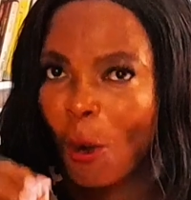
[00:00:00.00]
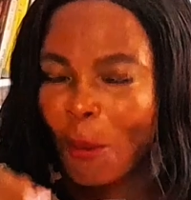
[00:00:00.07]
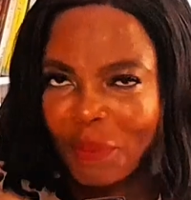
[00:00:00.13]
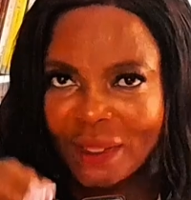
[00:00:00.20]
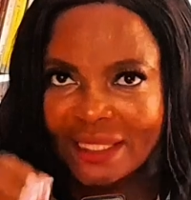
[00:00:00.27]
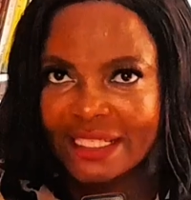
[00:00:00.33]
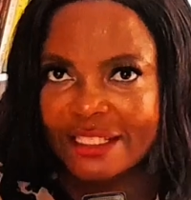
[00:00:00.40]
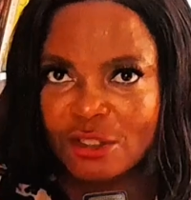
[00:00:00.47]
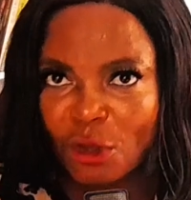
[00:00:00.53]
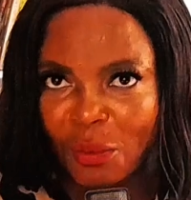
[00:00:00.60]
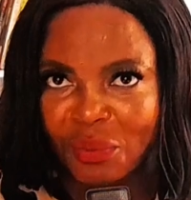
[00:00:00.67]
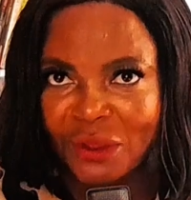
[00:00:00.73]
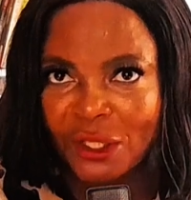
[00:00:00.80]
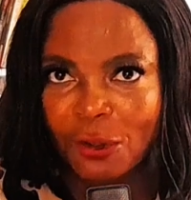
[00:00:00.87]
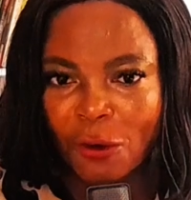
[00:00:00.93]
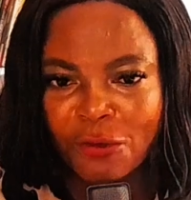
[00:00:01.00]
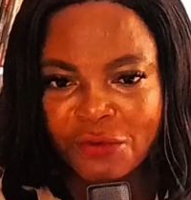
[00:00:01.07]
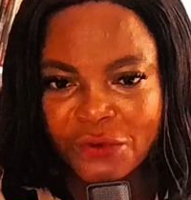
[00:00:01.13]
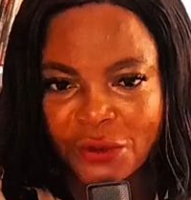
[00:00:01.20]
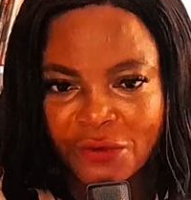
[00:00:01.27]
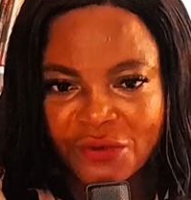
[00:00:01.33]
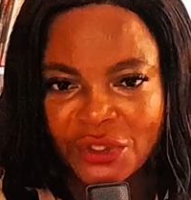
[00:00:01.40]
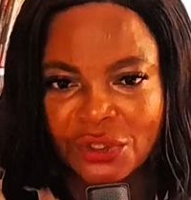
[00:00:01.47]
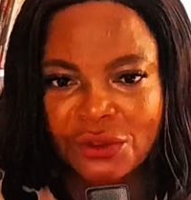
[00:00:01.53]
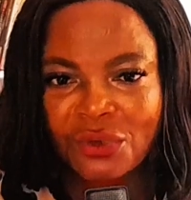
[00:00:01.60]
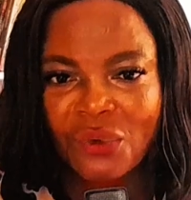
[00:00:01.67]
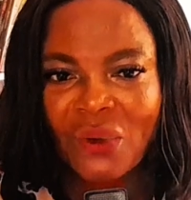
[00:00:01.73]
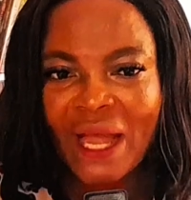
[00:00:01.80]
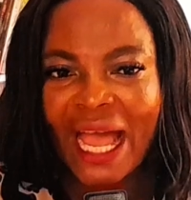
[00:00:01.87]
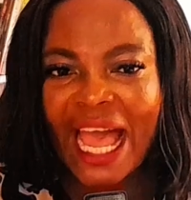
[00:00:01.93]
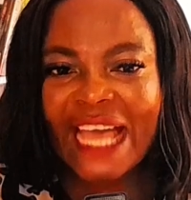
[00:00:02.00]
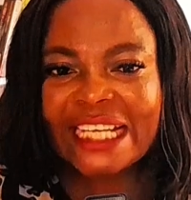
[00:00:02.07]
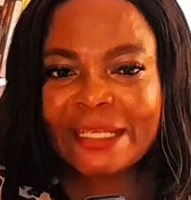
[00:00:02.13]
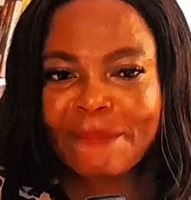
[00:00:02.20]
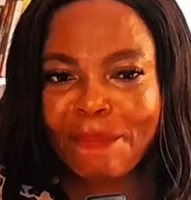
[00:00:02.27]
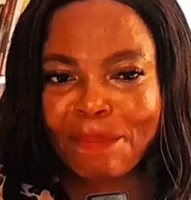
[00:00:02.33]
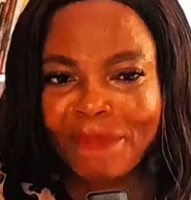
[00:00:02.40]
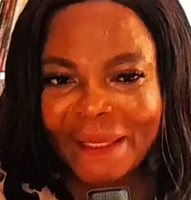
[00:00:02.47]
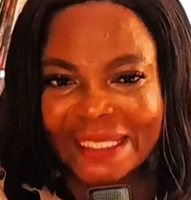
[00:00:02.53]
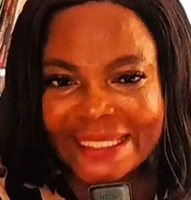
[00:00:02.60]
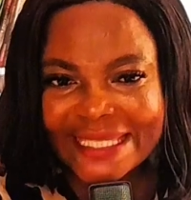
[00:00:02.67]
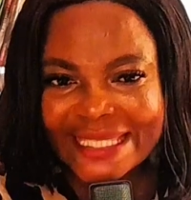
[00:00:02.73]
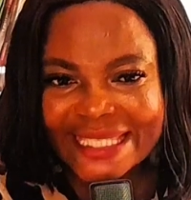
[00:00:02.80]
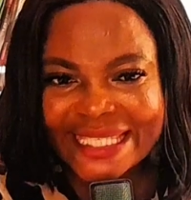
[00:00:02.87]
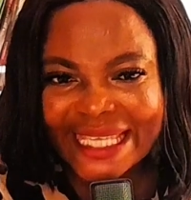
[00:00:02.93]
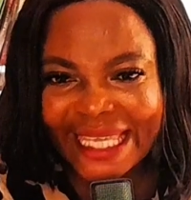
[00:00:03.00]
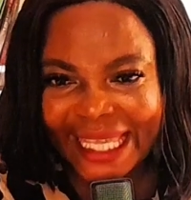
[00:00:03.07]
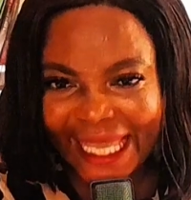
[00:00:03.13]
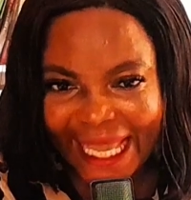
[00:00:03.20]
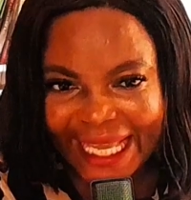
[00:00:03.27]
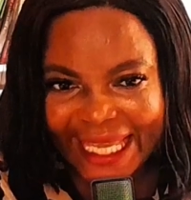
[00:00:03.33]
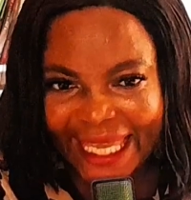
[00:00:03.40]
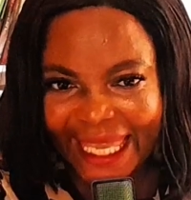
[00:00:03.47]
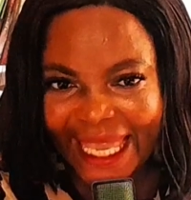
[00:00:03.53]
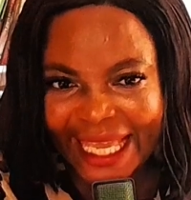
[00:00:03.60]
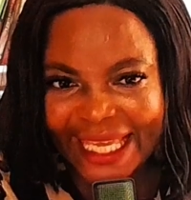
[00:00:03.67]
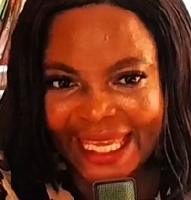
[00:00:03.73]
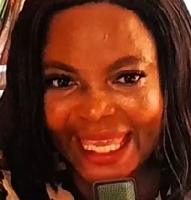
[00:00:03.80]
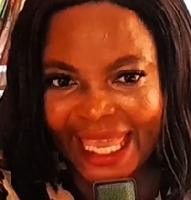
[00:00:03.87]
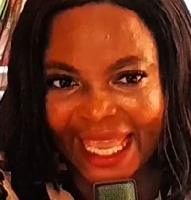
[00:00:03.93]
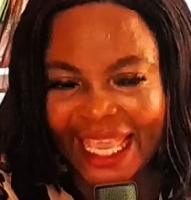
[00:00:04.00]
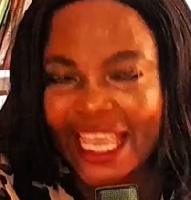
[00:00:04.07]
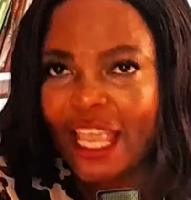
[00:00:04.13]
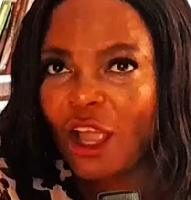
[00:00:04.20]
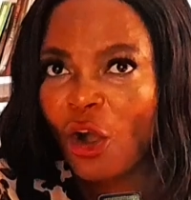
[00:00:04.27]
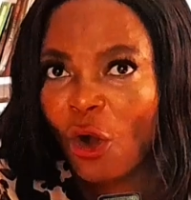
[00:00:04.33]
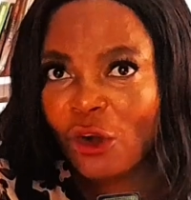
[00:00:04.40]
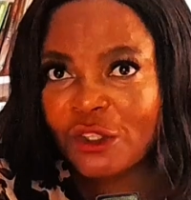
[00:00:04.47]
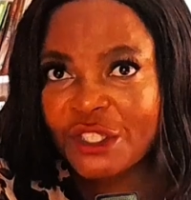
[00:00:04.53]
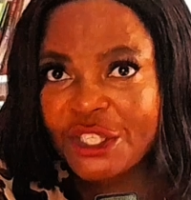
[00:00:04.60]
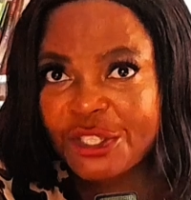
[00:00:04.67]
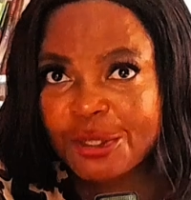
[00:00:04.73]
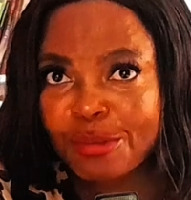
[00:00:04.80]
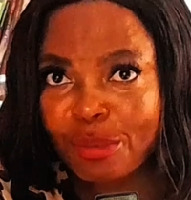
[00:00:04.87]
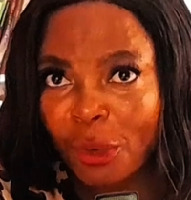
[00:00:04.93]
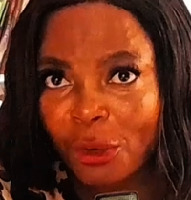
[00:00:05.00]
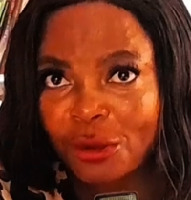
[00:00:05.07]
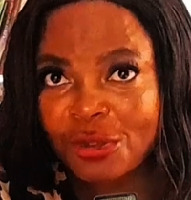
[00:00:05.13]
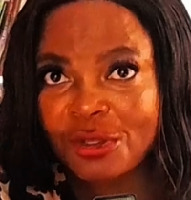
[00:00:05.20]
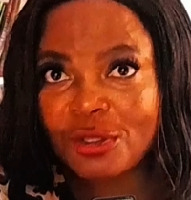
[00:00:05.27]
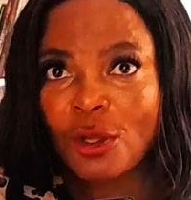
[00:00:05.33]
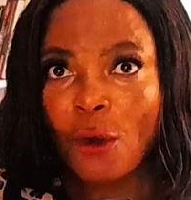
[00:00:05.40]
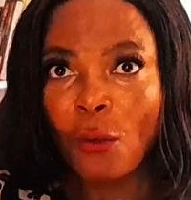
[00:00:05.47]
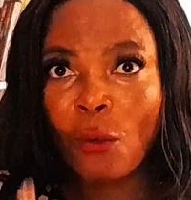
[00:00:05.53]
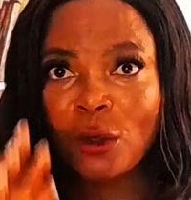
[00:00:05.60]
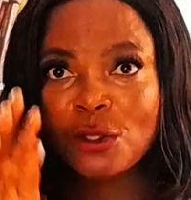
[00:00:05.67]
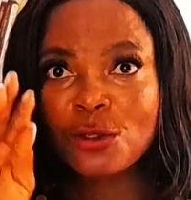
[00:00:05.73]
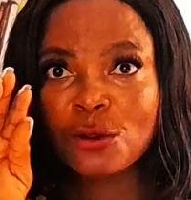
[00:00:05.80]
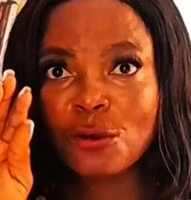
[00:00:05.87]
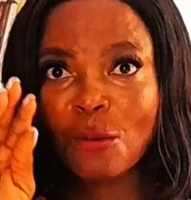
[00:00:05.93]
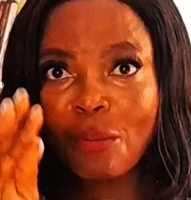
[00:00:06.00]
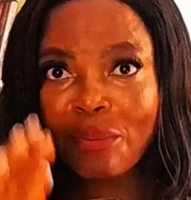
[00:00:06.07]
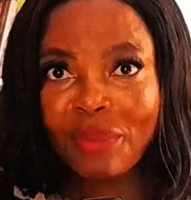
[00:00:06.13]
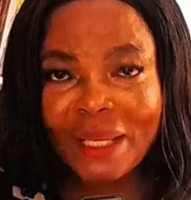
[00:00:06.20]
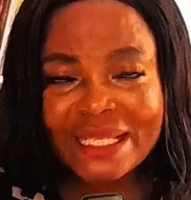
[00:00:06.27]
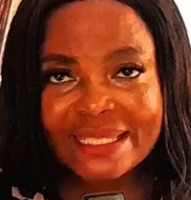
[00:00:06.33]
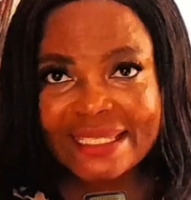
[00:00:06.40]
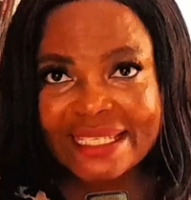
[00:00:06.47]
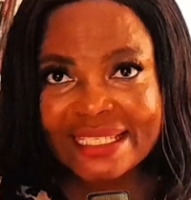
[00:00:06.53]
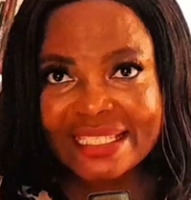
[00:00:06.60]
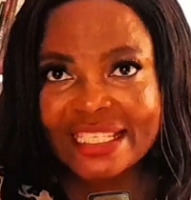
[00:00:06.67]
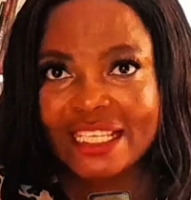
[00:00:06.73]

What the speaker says: copy the topic of your video and paste it here on this box. Once you paste